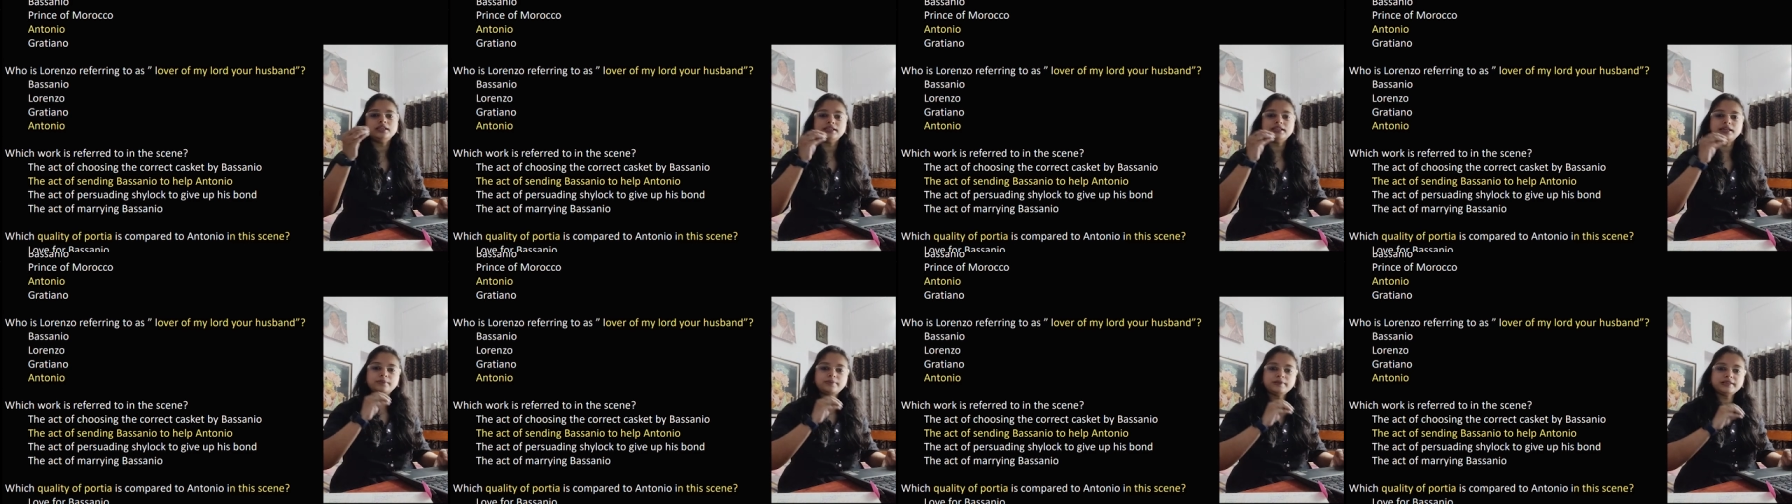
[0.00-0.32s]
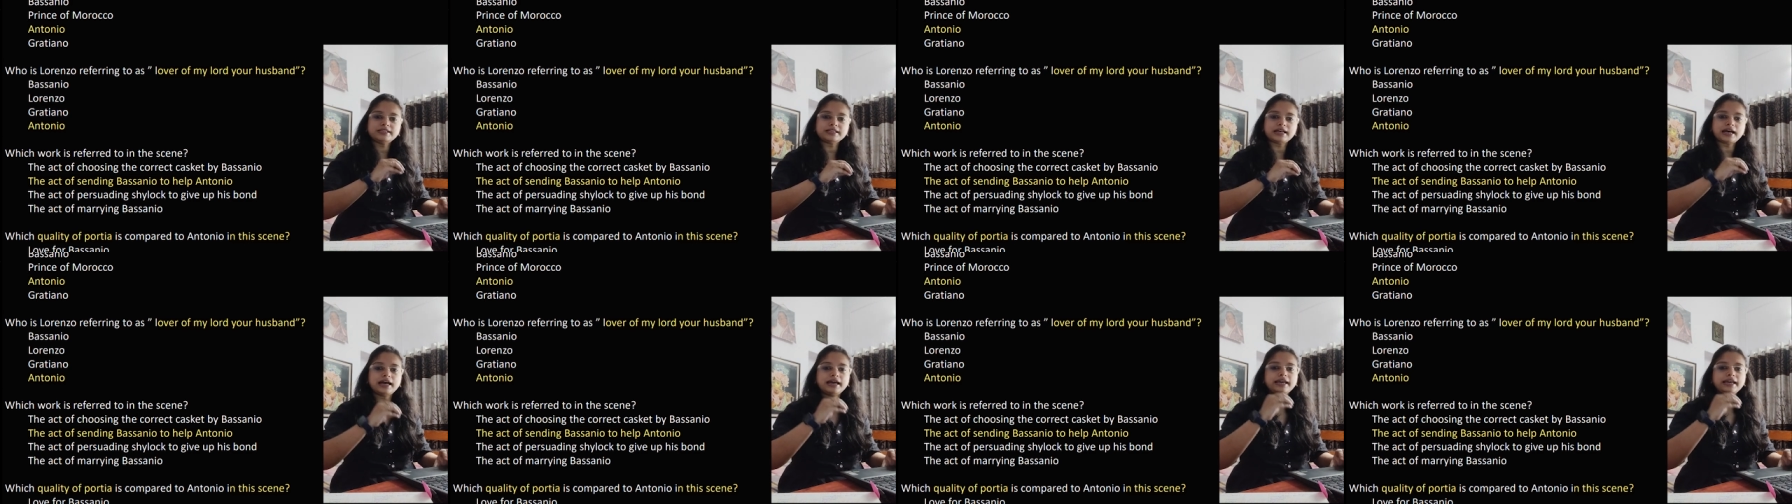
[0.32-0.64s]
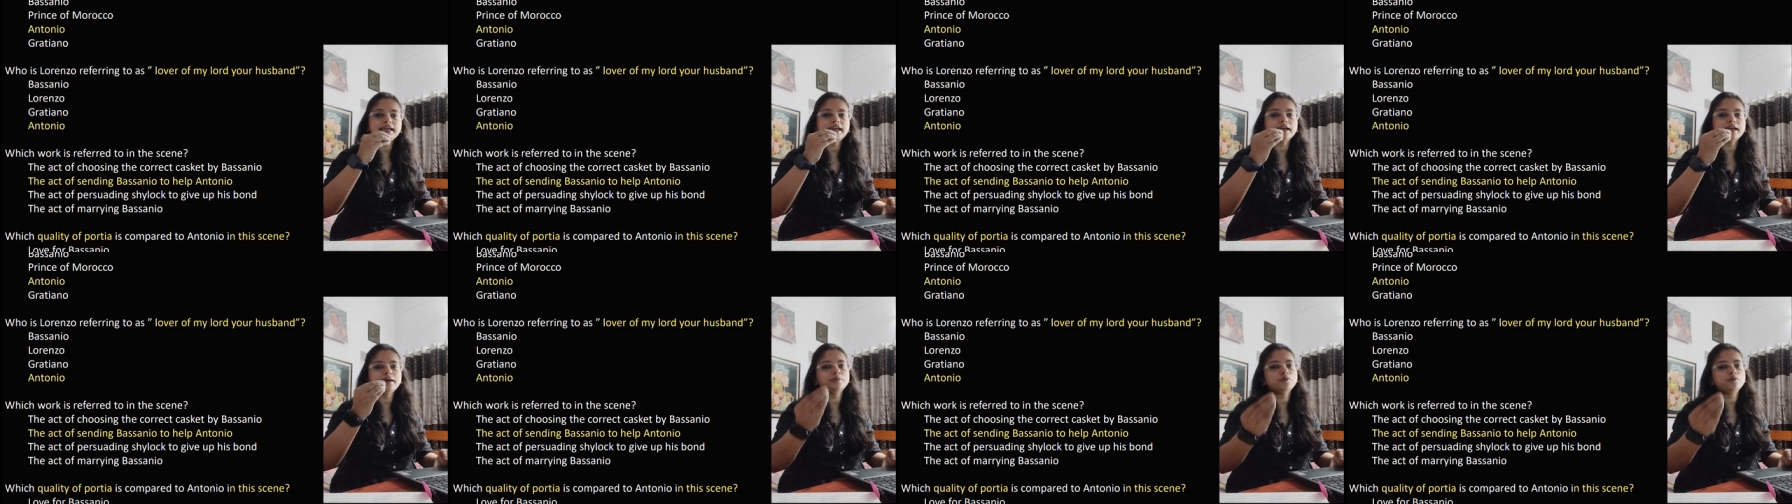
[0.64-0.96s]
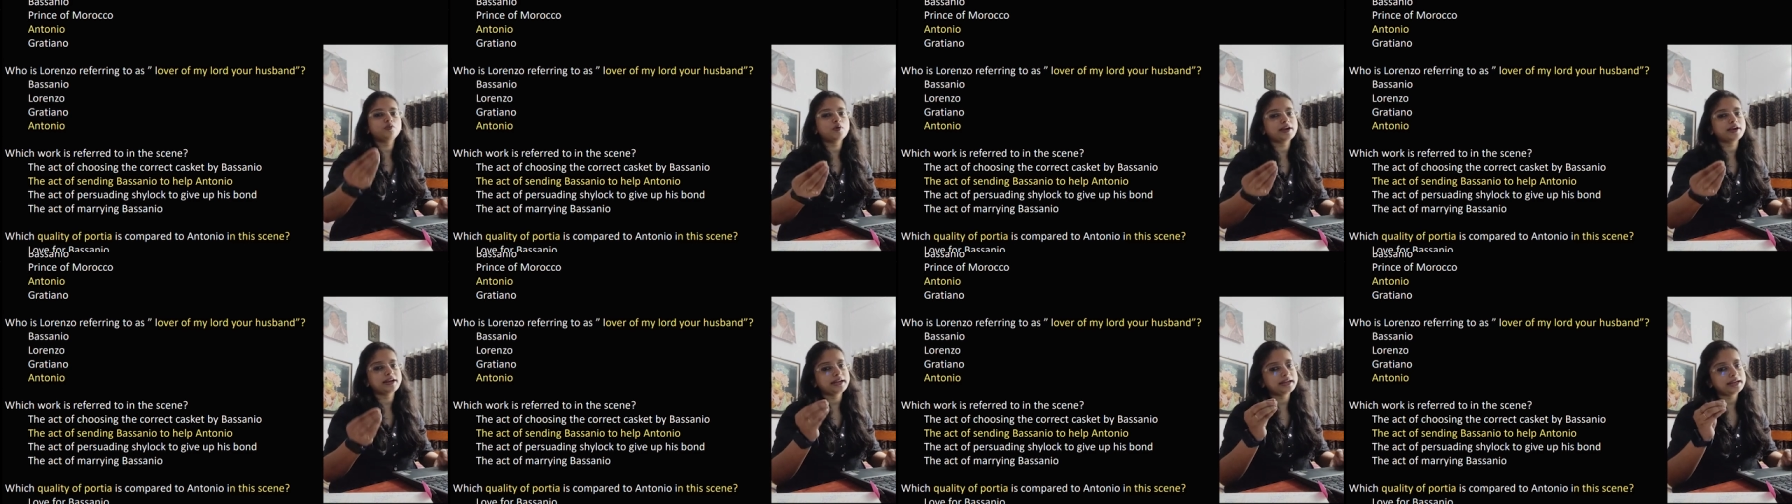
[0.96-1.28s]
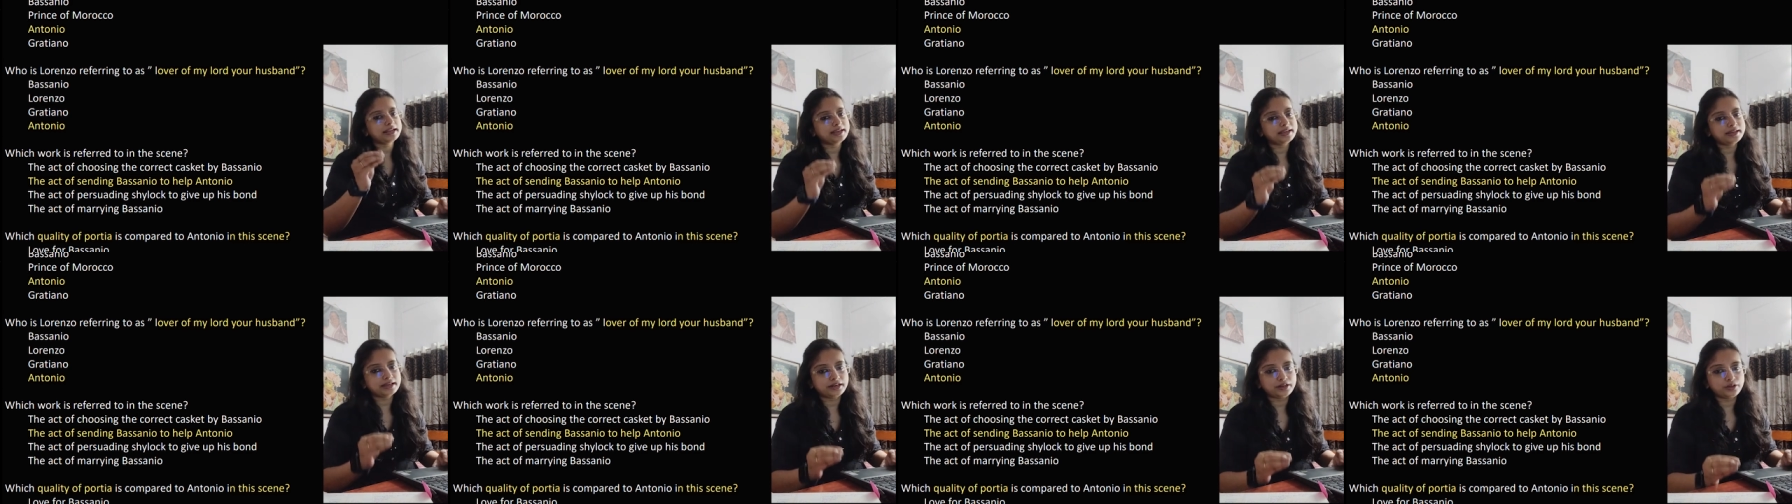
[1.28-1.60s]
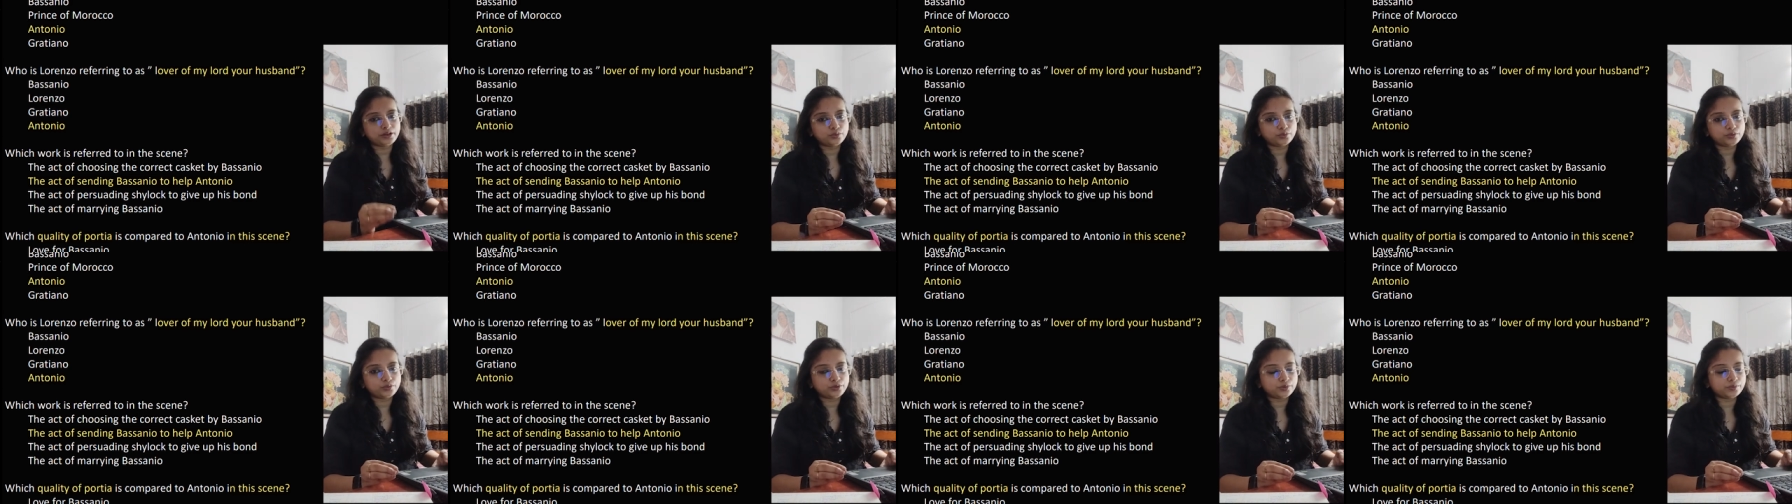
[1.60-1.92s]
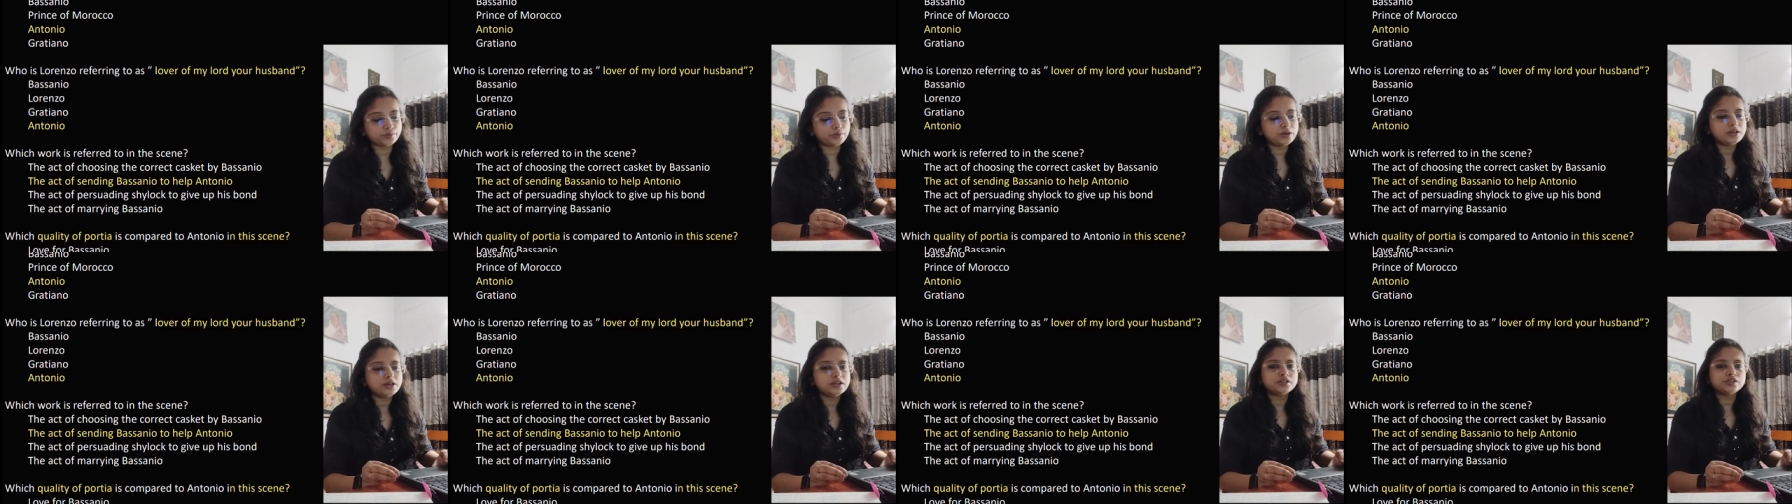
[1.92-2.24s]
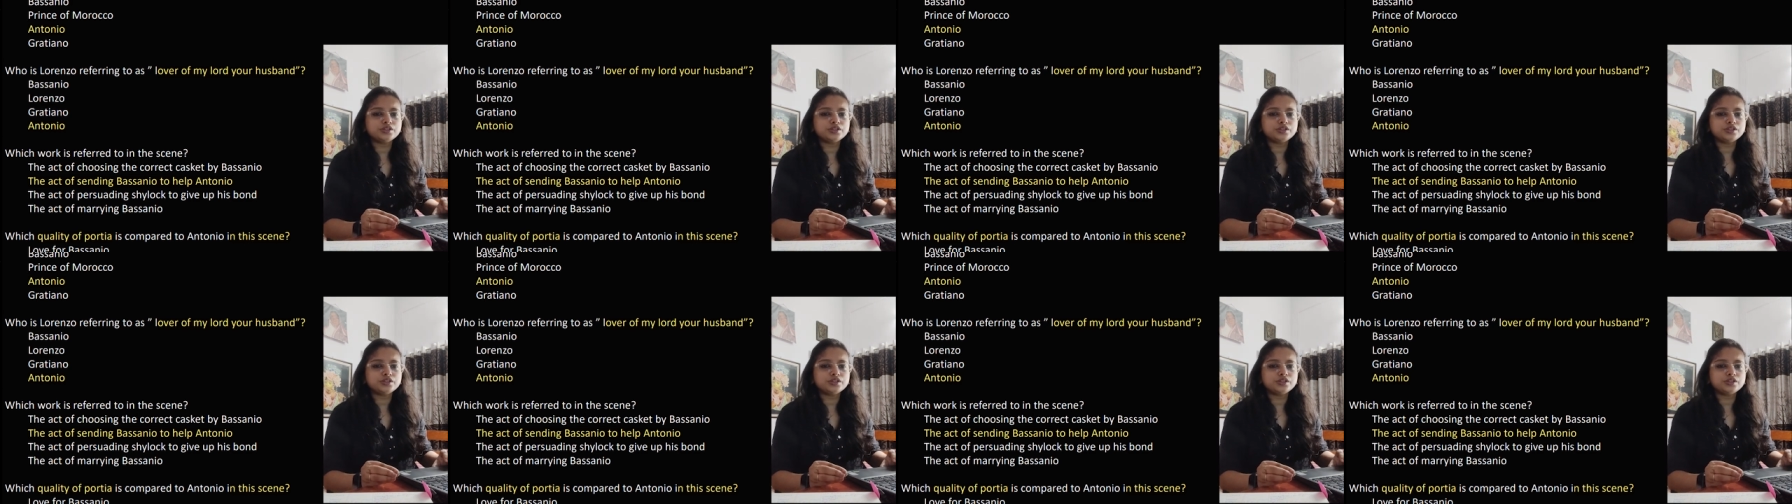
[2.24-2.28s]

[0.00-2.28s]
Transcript: That means I am quite like Antonio.